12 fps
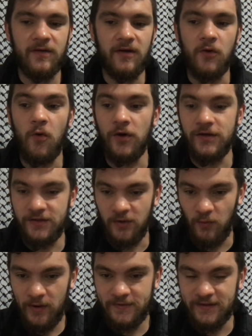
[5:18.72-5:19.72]
according to the
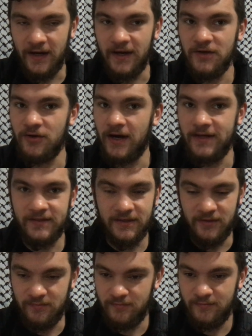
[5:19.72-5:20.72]
website, you guys
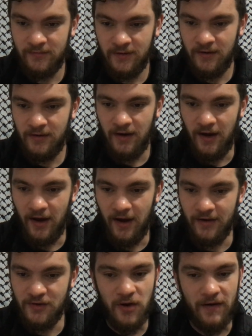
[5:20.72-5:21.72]
can,
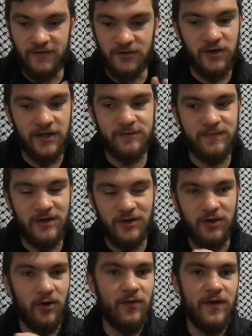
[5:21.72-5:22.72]
you don't have to trust me, you
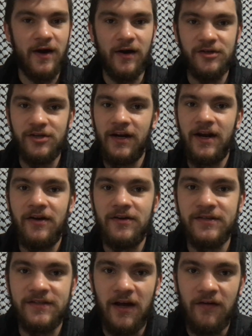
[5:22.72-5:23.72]
can go there and check it out
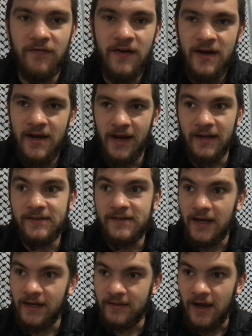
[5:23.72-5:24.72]
yourself. It's
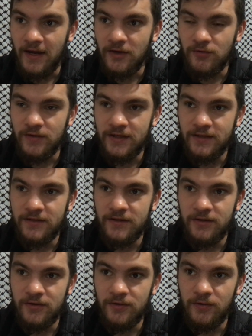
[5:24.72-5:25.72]
saying that you need
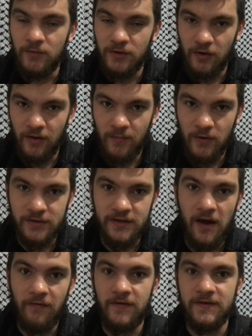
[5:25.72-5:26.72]
to, when you go to the post
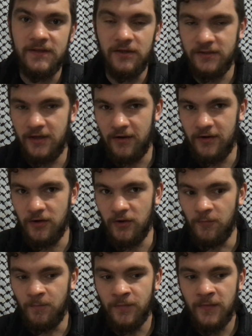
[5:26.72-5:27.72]
office, they'll tell
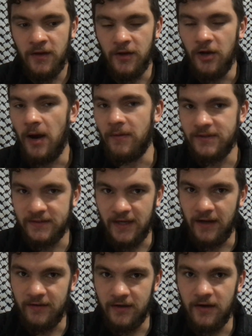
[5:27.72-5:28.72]
you, you know, how much
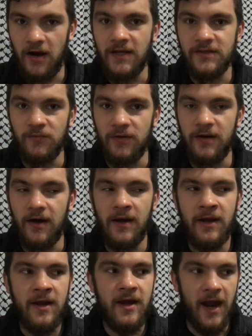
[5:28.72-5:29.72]
exactly it costs and whatnot.
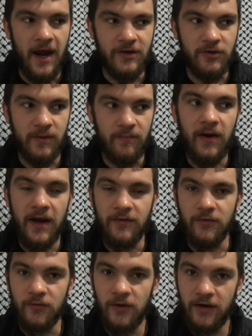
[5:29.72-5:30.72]
And you can pay
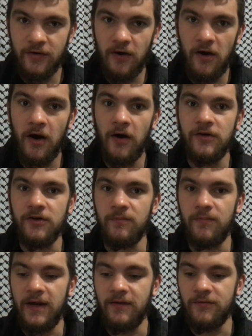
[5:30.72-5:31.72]
through credit card, you can
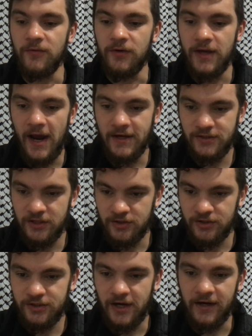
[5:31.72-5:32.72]
pay through cashier's
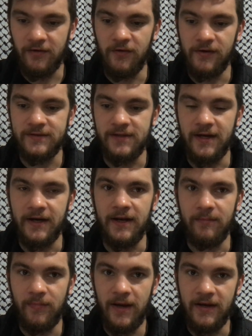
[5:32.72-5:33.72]
check, it looks like,
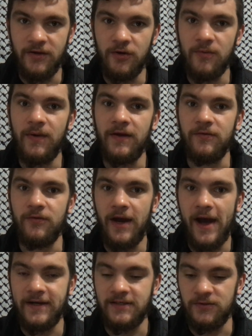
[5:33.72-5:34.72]
and you can pay through
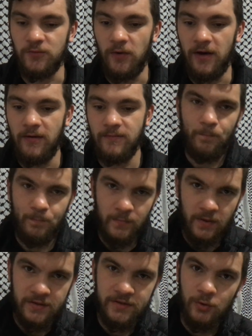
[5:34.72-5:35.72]
cash as well.
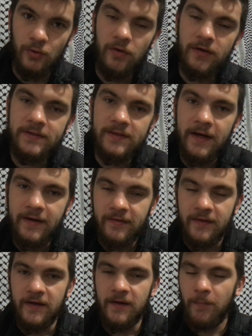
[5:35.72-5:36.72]
So it looks like
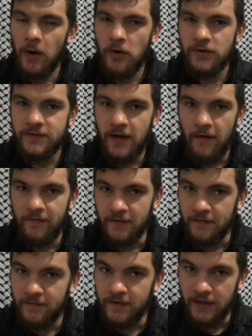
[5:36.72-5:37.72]
the post
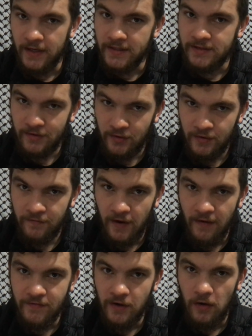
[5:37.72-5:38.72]
office fee is
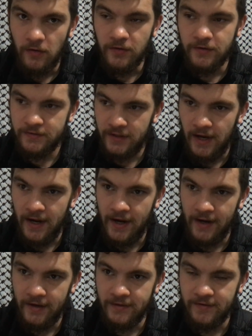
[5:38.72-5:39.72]
$35
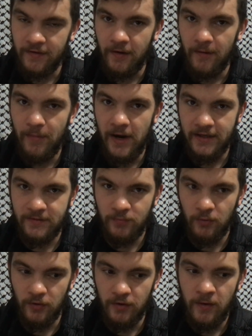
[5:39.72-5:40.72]
and the
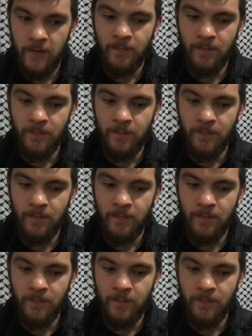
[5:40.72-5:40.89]
passport